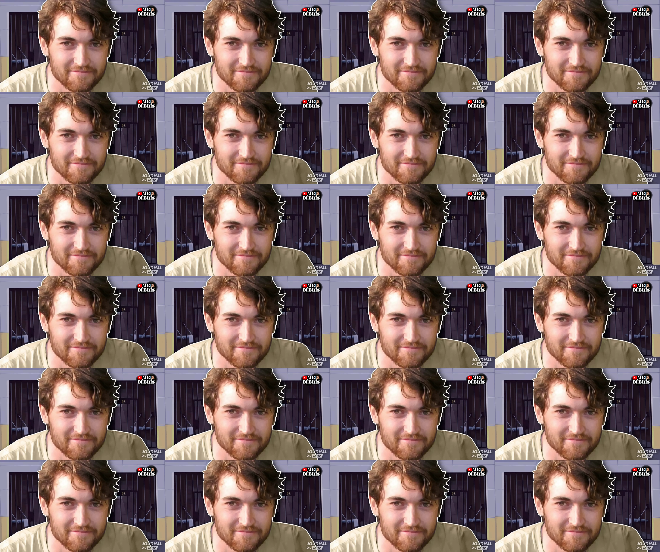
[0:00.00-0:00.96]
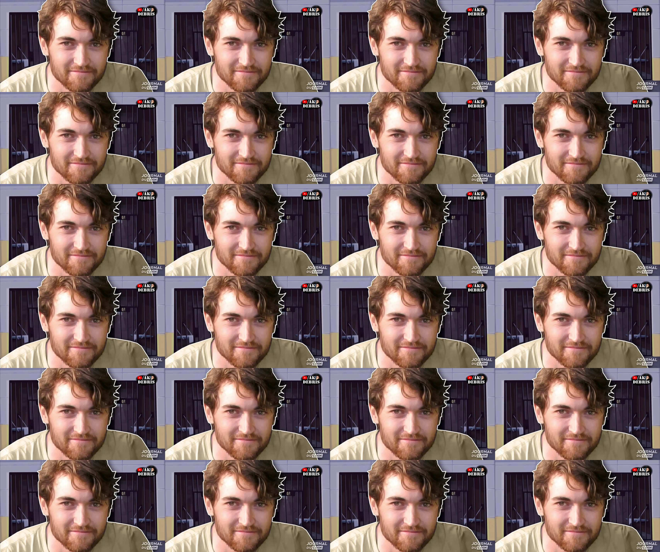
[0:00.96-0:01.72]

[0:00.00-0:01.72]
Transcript: Nothing is said.